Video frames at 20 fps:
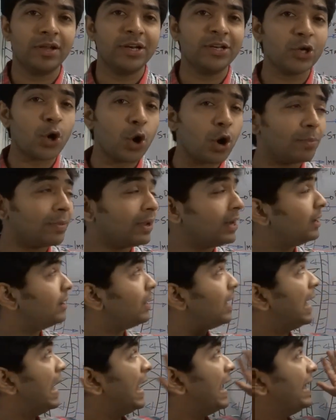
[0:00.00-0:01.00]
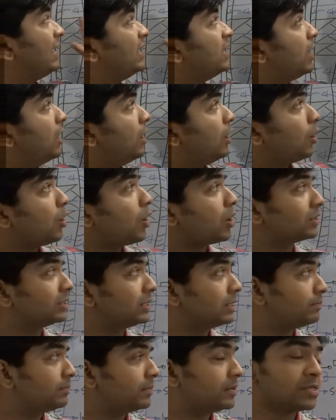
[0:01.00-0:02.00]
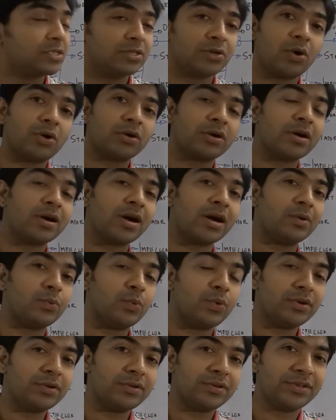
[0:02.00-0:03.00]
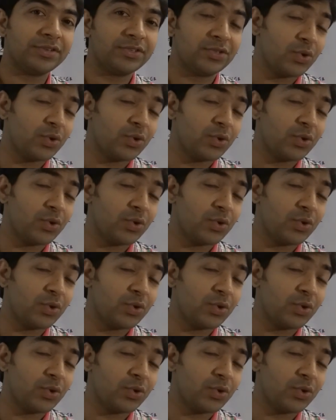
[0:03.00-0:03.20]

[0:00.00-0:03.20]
normal and locked up torque converters.